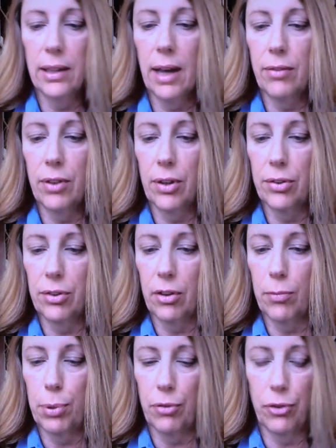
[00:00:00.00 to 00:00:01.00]
levels of
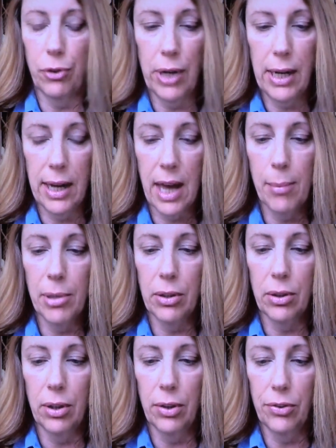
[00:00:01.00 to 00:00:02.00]
perfluorinated
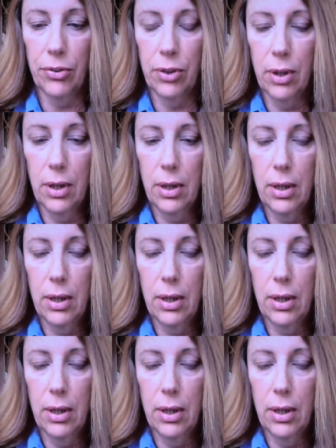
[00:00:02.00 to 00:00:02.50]
chemicals